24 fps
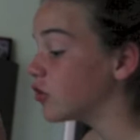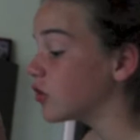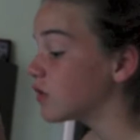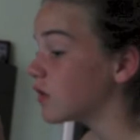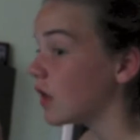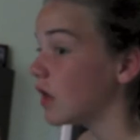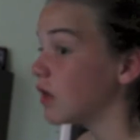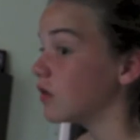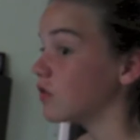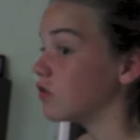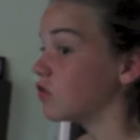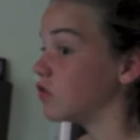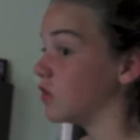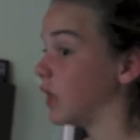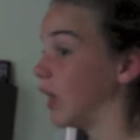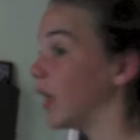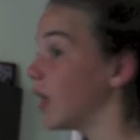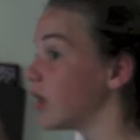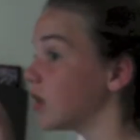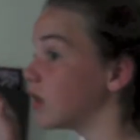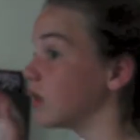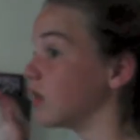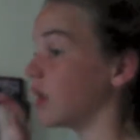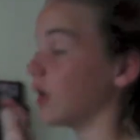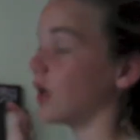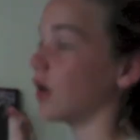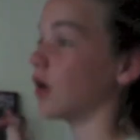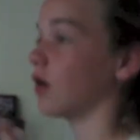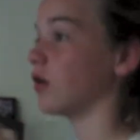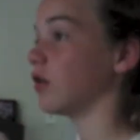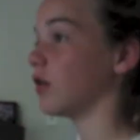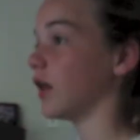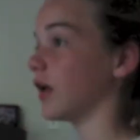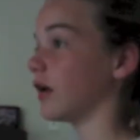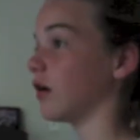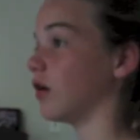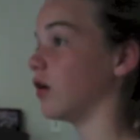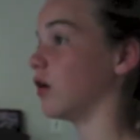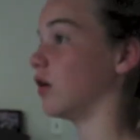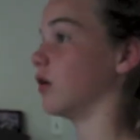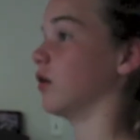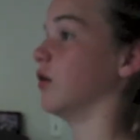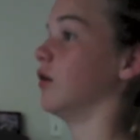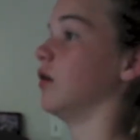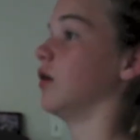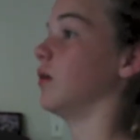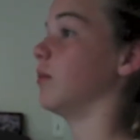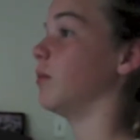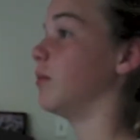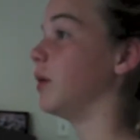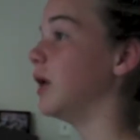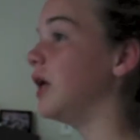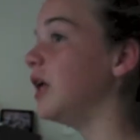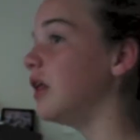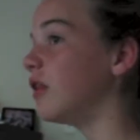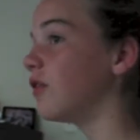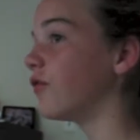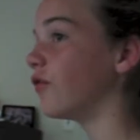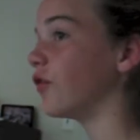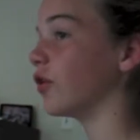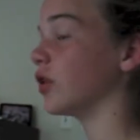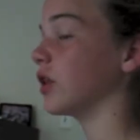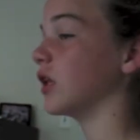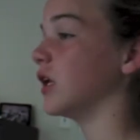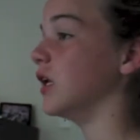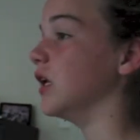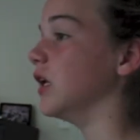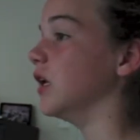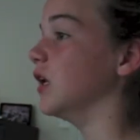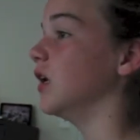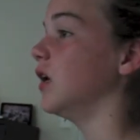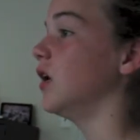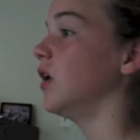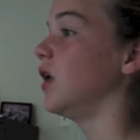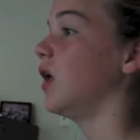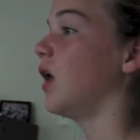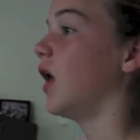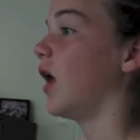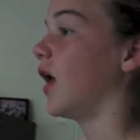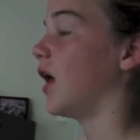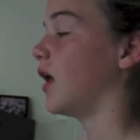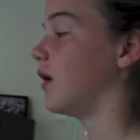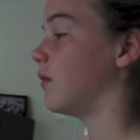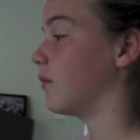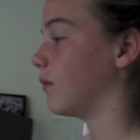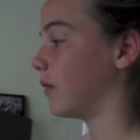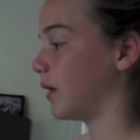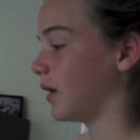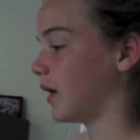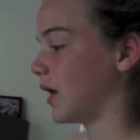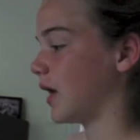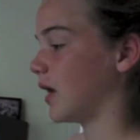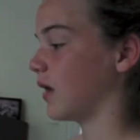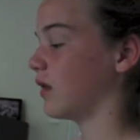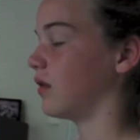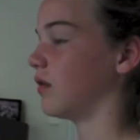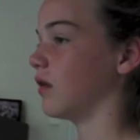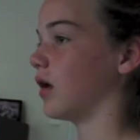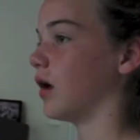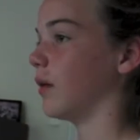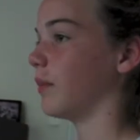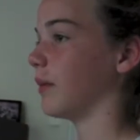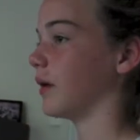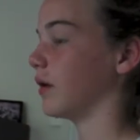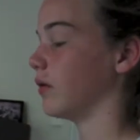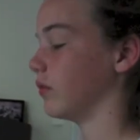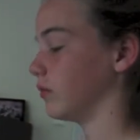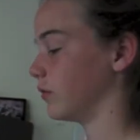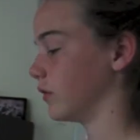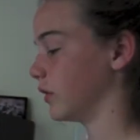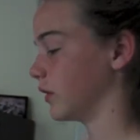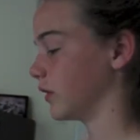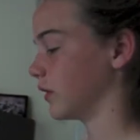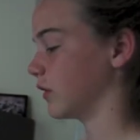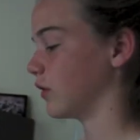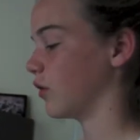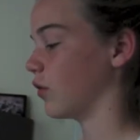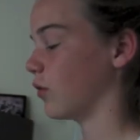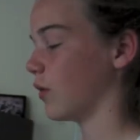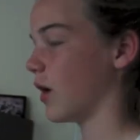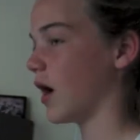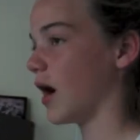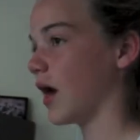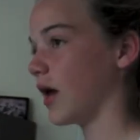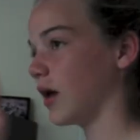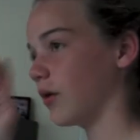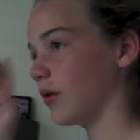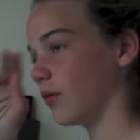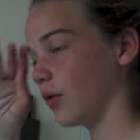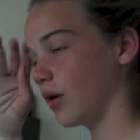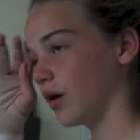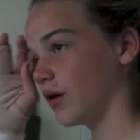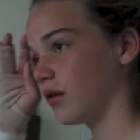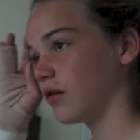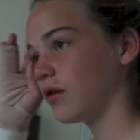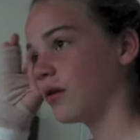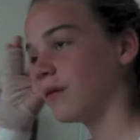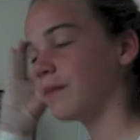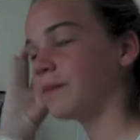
just standing there, like, all peacefully, and my hands up. I don't really know why it was.